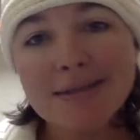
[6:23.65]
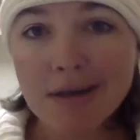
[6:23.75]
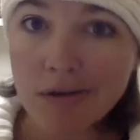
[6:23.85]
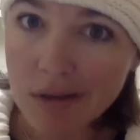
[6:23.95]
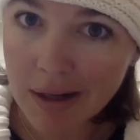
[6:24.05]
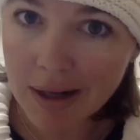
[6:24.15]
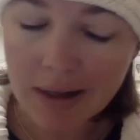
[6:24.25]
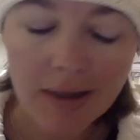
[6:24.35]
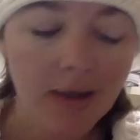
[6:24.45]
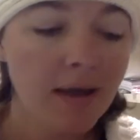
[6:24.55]
it's acrylic,
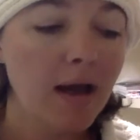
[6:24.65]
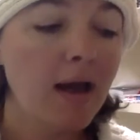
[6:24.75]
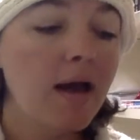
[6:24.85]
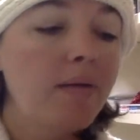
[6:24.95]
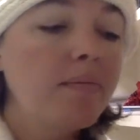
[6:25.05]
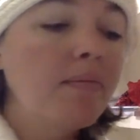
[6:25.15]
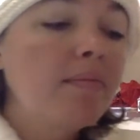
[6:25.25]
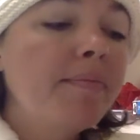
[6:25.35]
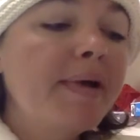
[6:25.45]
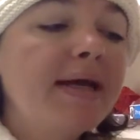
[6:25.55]

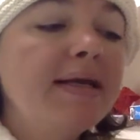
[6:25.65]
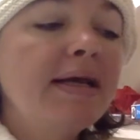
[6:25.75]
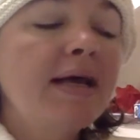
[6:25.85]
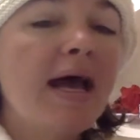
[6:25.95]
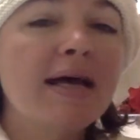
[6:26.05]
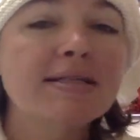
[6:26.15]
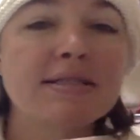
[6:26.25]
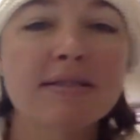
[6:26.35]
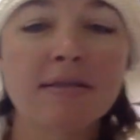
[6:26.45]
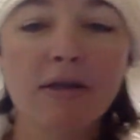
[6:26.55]
but it
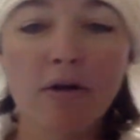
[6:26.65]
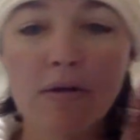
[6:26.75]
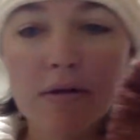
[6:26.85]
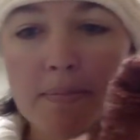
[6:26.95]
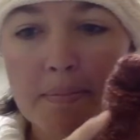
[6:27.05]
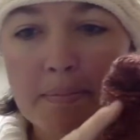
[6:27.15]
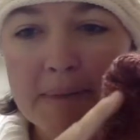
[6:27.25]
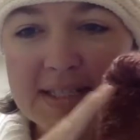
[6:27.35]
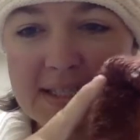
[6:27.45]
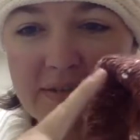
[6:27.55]
has, you know, little
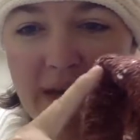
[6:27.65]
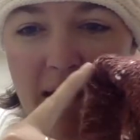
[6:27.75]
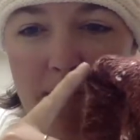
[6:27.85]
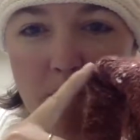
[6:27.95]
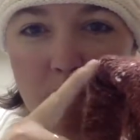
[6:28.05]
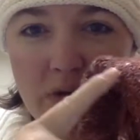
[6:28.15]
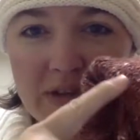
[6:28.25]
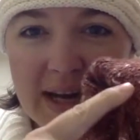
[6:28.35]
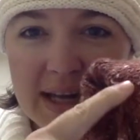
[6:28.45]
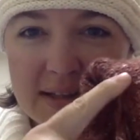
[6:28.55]
bits of hemp
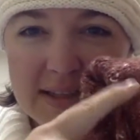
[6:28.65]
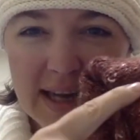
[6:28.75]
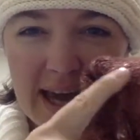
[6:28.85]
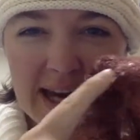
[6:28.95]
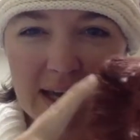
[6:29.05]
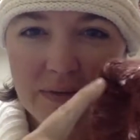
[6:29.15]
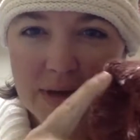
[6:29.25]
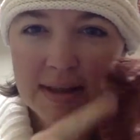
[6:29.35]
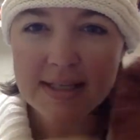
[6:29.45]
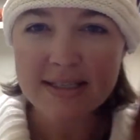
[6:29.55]
woven in to kind of give
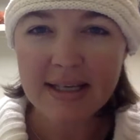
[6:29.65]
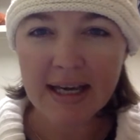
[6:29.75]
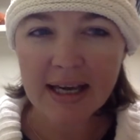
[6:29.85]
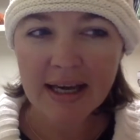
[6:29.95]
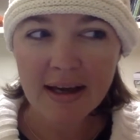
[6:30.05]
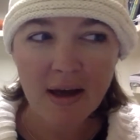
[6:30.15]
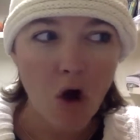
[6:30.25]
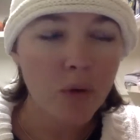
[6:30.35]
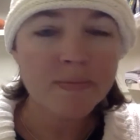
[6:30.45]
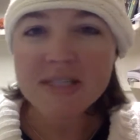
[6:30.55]
it this
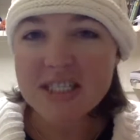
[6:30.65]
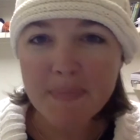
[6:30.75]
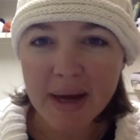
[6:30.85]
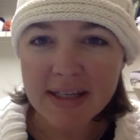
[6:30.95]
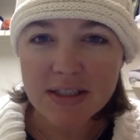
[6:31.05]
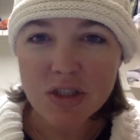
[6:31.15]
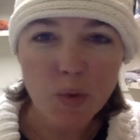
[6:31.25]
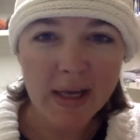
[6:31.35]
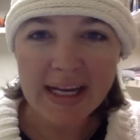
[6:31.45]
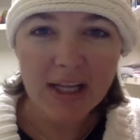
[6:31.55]
homespun
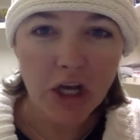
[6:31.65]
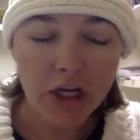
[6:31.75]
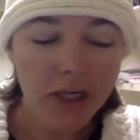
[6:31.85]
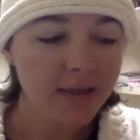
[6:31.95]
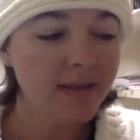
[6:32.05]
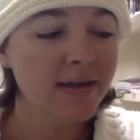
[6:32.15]
tweedy look.